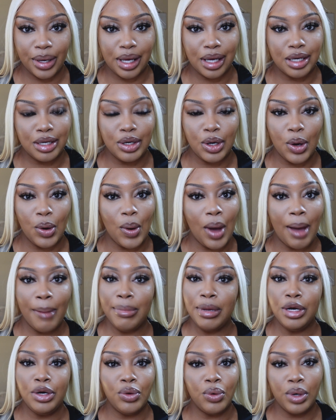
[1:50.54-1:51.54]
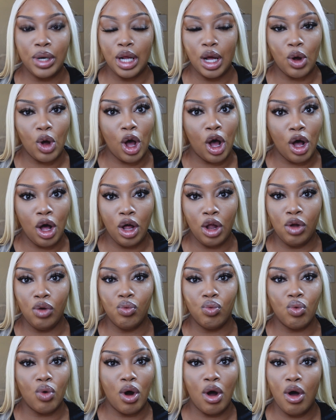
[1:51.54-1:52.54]
You know, I've been doing it all
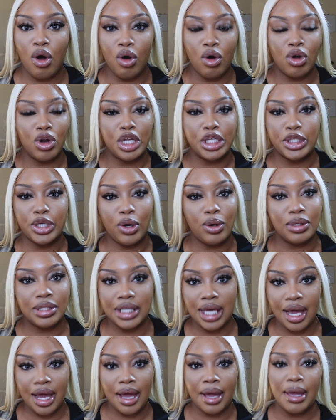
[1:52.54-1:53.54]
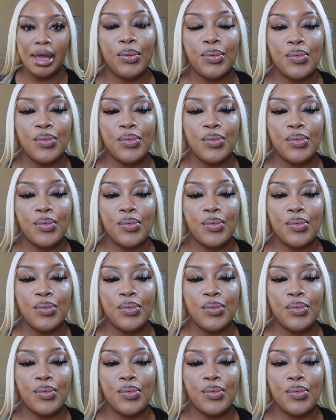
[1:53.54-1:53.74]
wrong this whole time.